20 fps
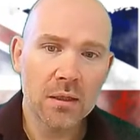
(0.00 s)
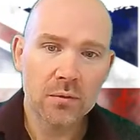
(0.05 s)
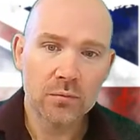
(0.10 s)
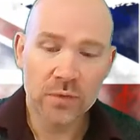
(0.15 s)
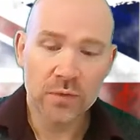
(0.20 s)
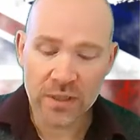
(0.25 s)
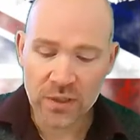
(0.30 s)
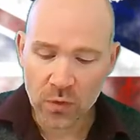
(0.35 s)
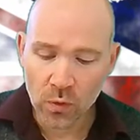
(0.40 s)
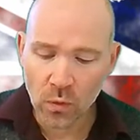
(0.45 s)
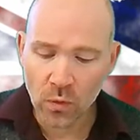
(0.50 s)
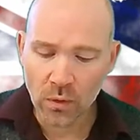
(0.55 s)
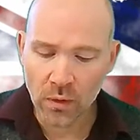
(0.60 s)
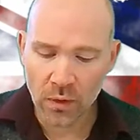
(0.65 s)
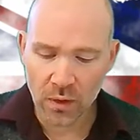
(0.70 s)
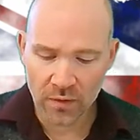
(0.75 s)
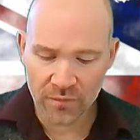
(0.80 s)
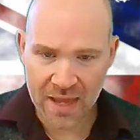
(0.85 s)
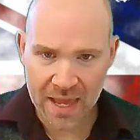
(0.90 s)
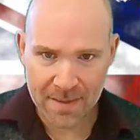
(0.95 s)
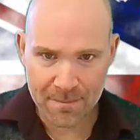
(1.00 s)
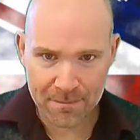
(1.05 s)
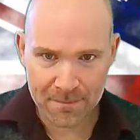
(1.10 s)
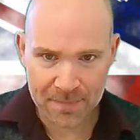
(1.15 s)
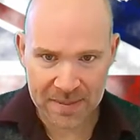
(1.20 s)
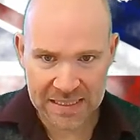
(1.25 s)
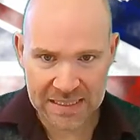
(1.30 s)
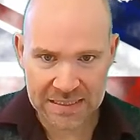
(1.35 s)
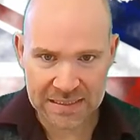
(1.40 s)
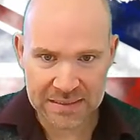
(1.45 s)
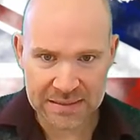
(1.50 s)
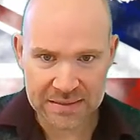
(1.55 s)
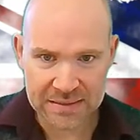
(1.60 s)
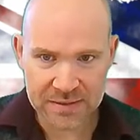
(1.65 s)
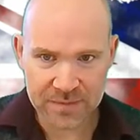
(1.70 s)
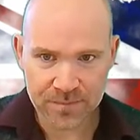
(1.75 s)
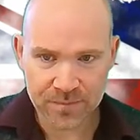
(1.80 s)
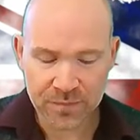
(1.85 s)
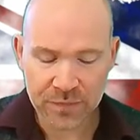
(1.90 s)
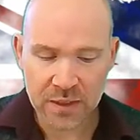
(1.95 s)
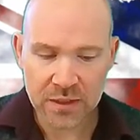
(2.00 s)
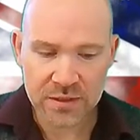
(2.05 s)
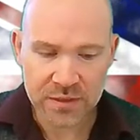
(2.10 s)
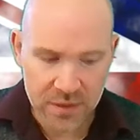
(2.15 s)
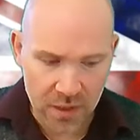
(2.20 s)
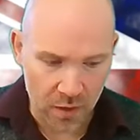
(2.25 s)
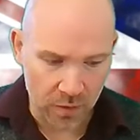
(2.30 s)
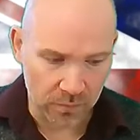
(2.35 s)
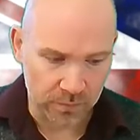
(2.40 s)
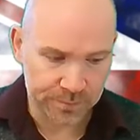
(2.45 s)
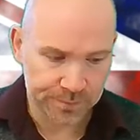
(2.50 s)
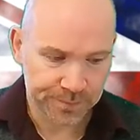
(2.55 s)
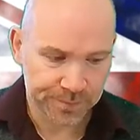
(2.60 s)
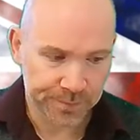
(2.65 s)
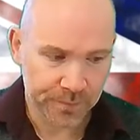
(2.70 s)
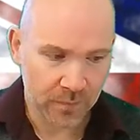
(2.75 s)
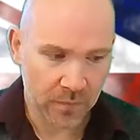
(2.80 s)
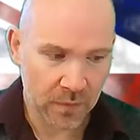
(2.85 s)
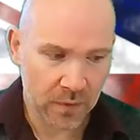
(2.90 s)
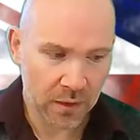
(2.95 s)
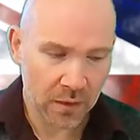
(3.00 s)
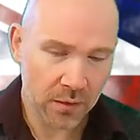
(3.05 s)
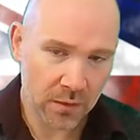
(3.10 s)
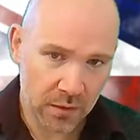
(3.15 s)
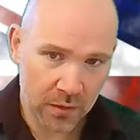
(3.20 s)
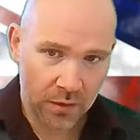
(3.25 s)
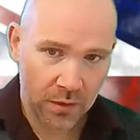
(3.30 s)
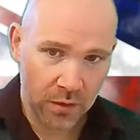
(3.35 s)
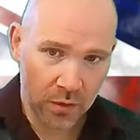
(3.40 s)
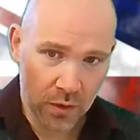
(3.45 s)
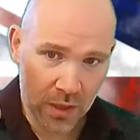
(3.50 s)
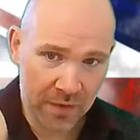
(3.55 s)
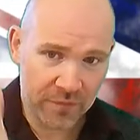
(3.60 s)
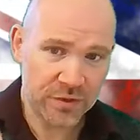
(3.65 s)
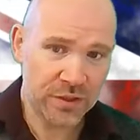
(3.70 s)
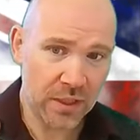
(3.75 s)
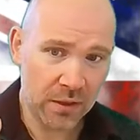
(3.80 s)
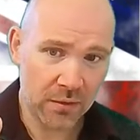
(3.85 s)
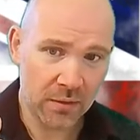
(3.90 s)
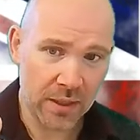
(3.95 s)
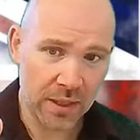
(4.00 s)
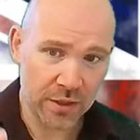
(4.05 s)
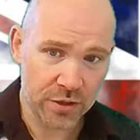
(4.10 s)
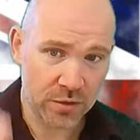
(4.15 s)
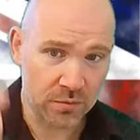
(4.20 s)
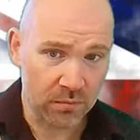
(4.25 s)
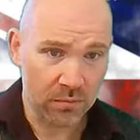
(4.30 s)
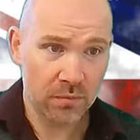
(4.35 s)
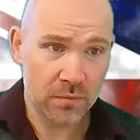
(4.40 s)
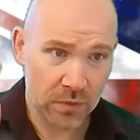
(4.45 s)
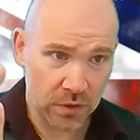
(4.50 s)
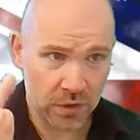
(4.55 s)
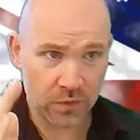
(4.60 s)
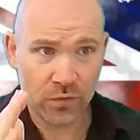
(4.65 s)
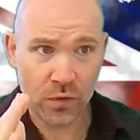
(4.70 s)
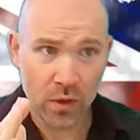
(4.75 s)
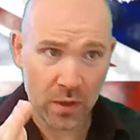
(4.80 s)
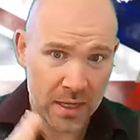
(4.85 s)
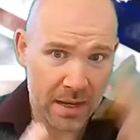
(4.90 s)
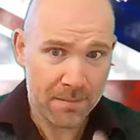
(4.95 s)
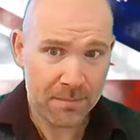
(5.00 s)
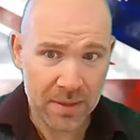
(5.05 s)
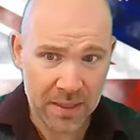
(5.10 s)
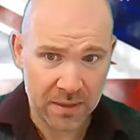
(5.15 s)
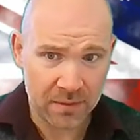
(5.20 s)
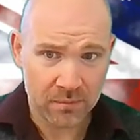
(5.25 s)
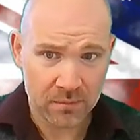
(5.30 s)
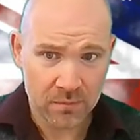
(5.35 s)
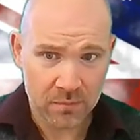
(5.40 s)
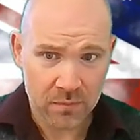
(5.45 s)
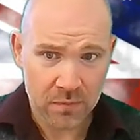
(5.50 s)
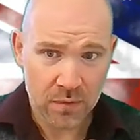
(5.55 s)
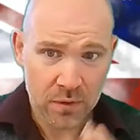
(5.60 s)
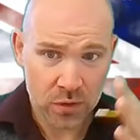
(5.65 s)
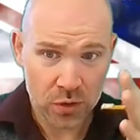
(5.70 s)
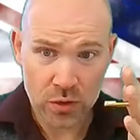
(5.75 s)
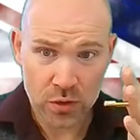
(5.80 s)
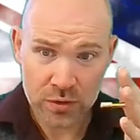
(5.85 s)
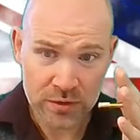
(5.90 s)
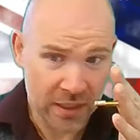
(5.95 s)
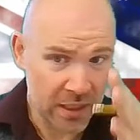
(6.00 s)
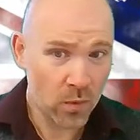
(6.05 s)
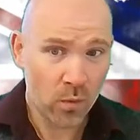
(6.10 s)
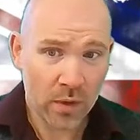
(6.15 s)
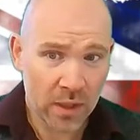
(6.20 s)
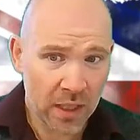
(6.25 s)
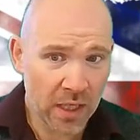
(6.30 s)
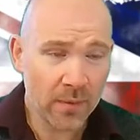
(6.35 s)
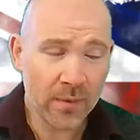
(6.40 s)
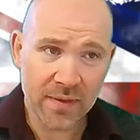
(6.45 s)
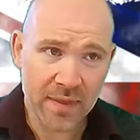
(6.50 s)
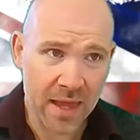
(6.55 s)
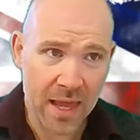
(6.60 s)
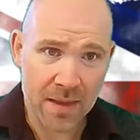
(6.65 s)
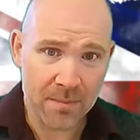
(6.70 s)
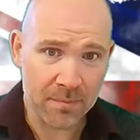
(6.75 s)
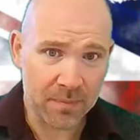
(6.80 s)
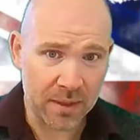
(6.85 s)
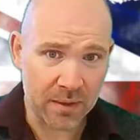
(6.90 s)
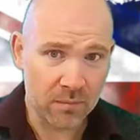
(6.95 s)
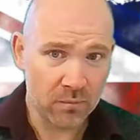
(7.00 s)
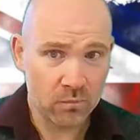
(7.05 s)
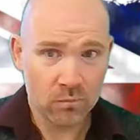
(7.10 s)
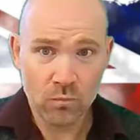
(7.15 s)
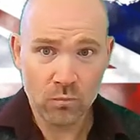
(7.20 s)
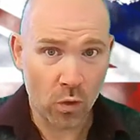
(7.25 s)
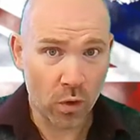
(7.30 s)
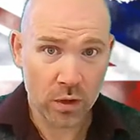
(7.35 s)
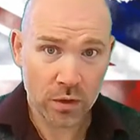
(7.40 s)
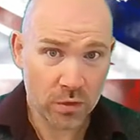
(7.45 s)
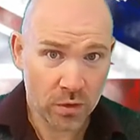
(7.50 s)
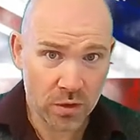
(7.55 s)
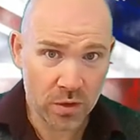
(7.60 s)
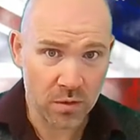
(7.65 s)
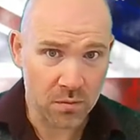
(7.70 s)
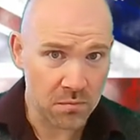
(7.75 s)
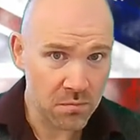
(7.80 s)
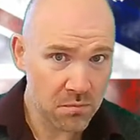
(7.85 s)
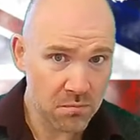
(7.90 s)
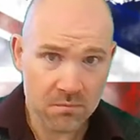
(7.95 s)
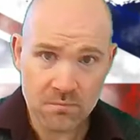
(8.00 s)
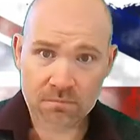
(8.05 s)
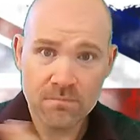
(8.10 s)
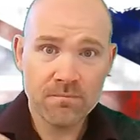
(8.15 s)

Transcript: Recall of MPs. So you have a general election, you've got an MP. So you want to get rid of that MP. What can you do?